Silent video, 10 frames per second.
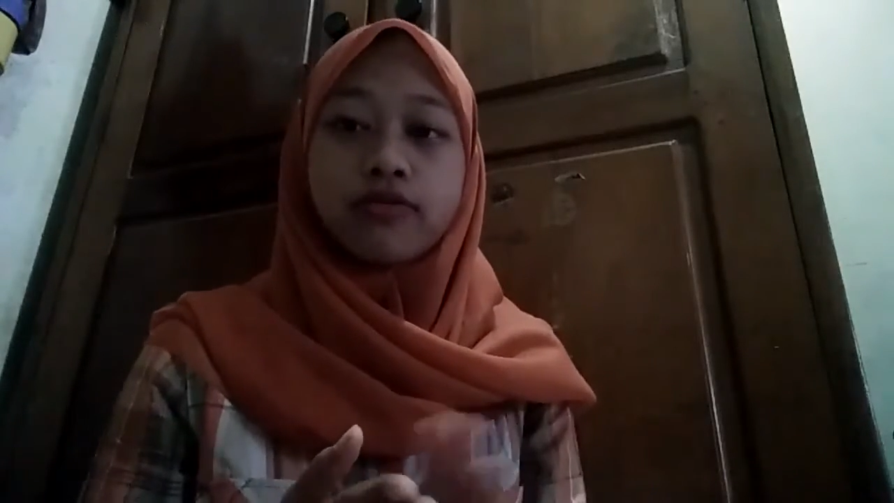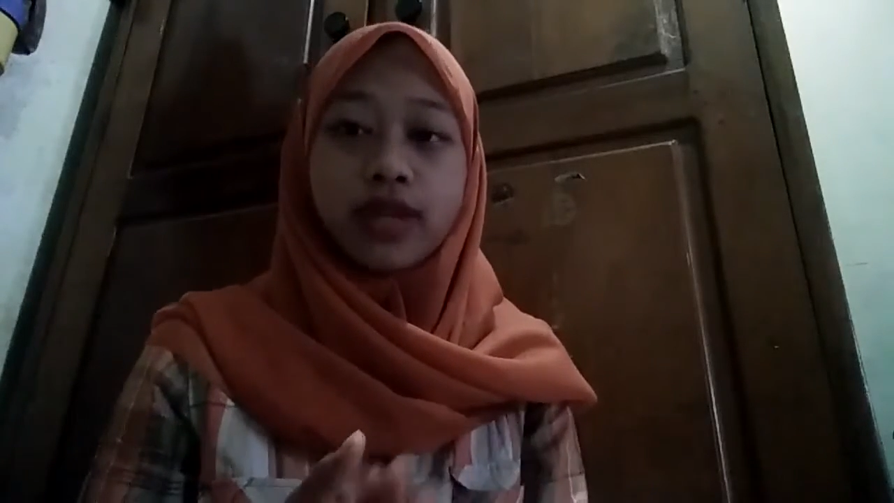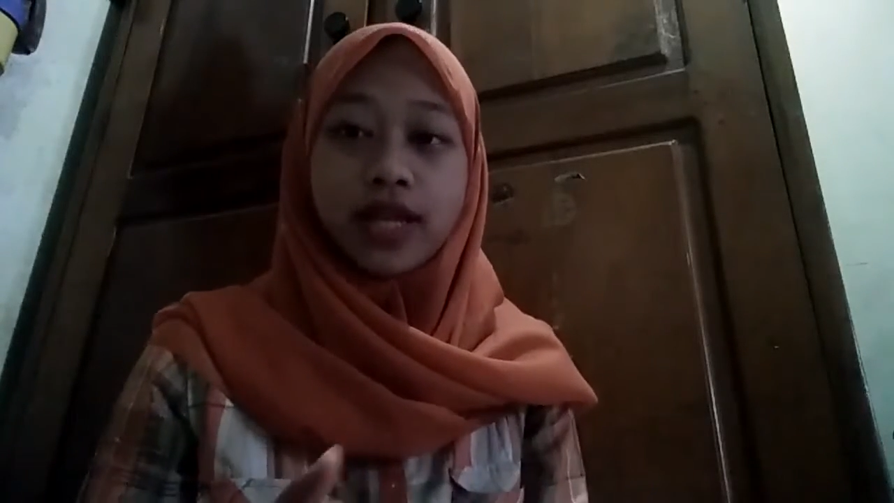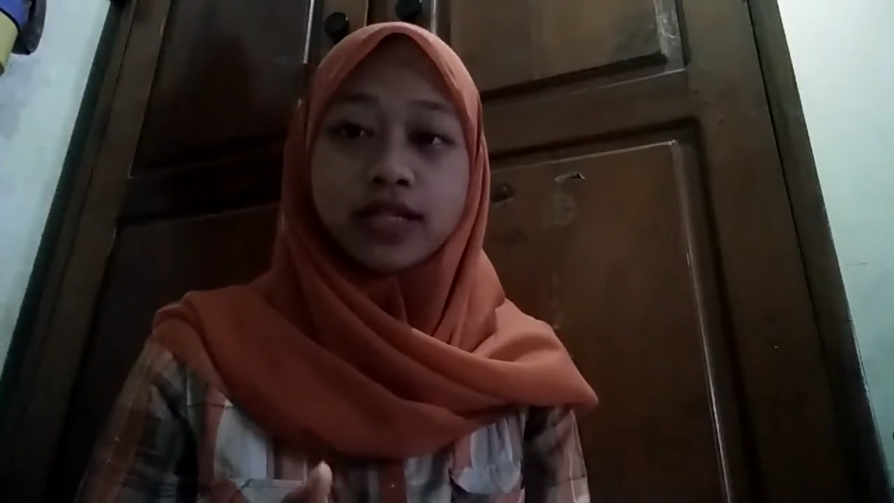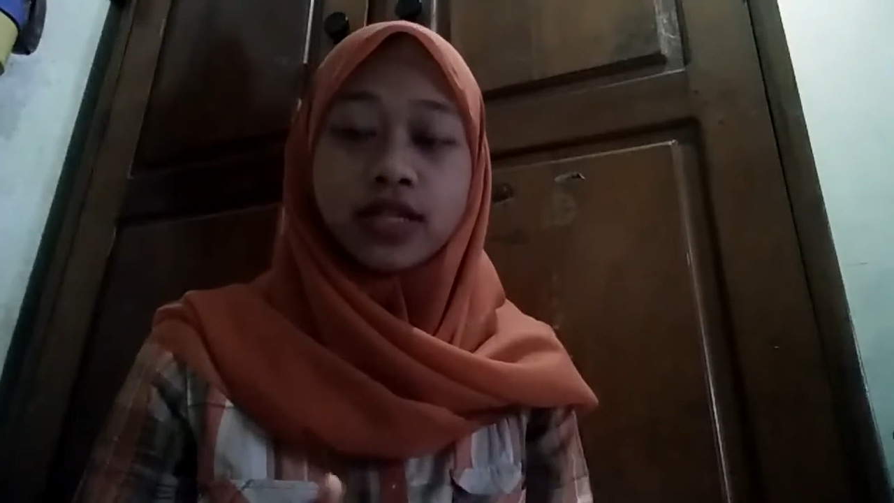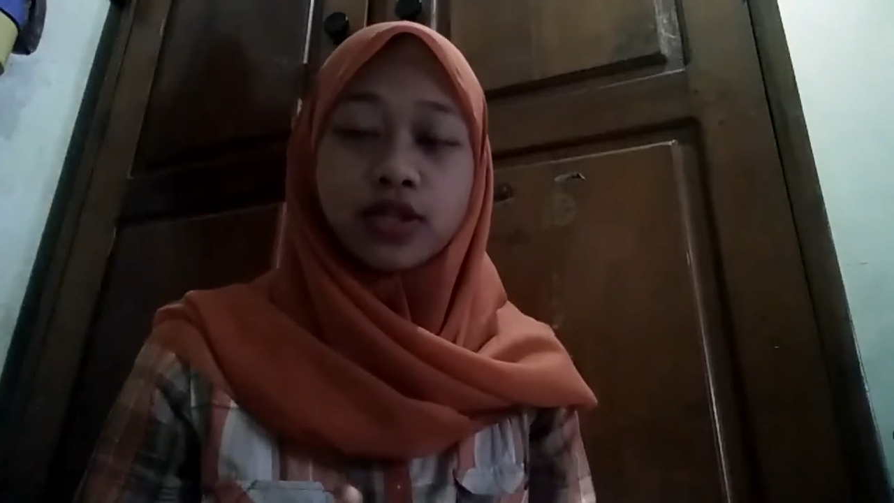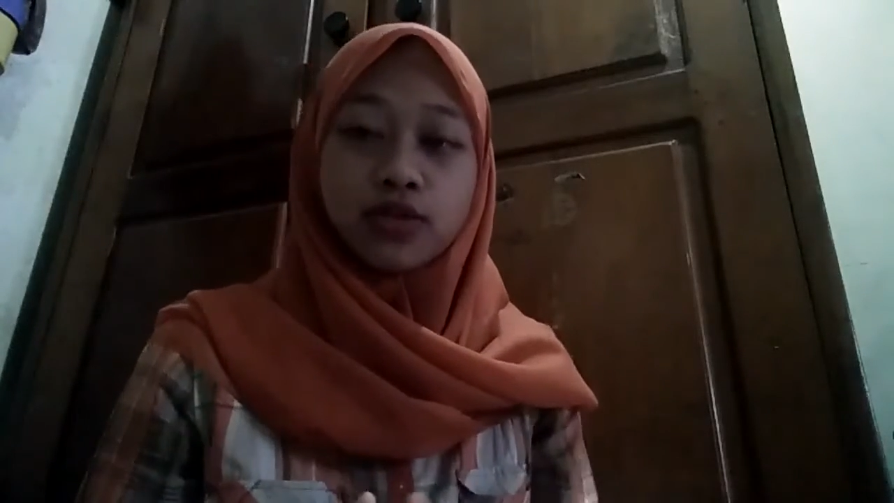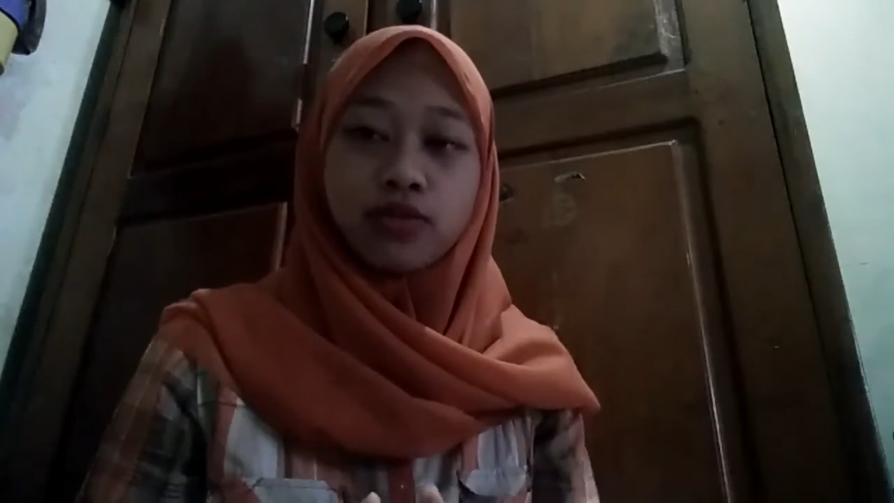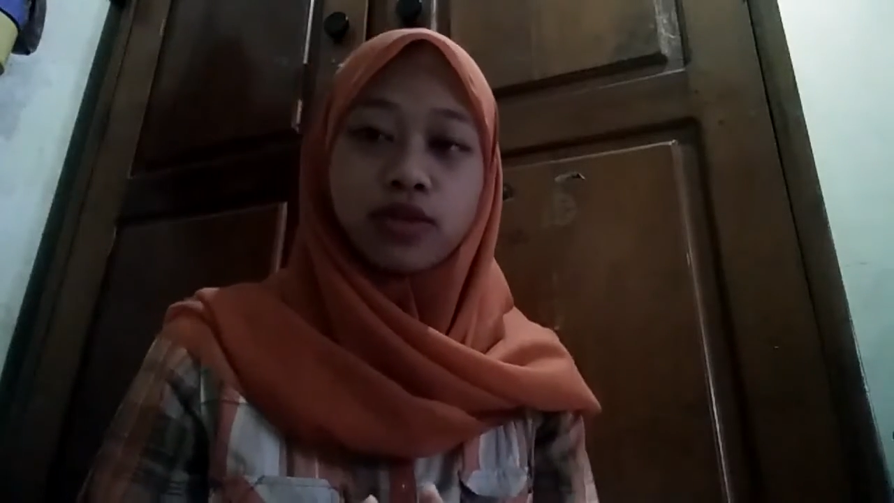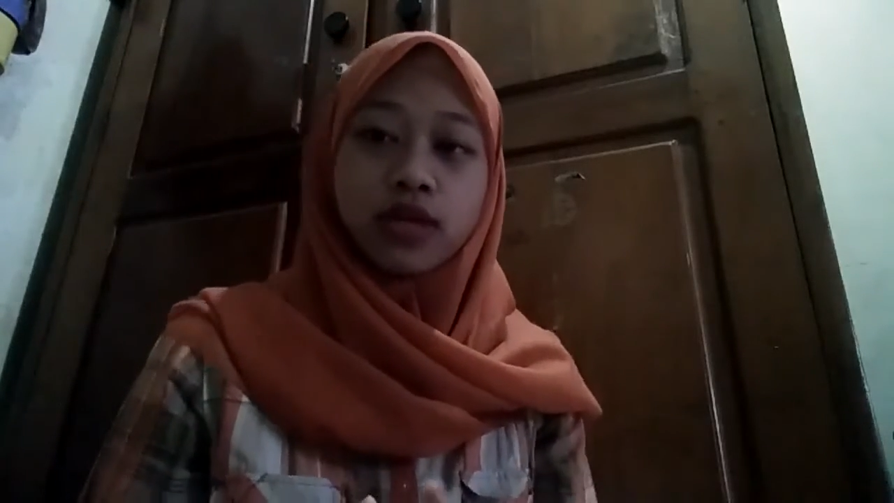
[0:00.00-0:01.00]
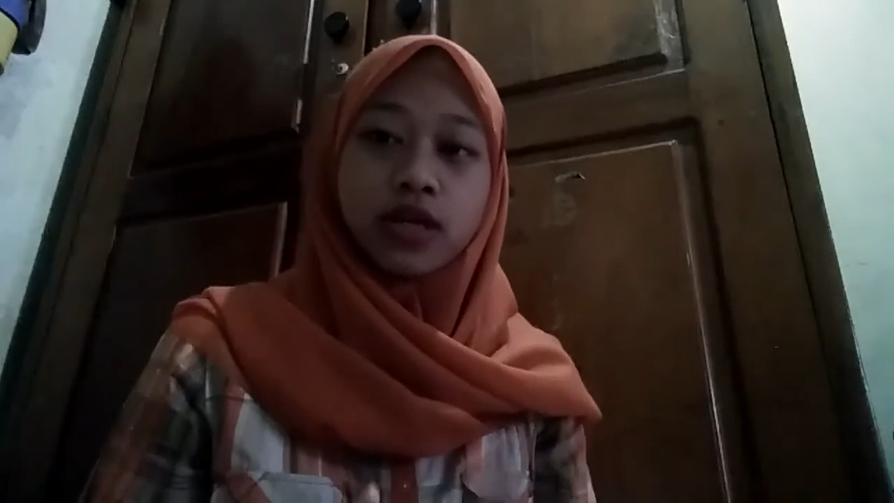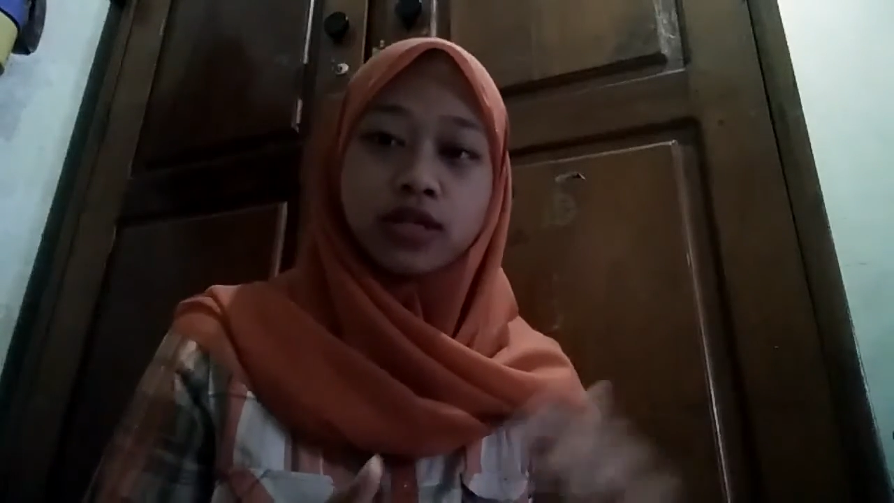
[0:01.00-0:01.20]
related to the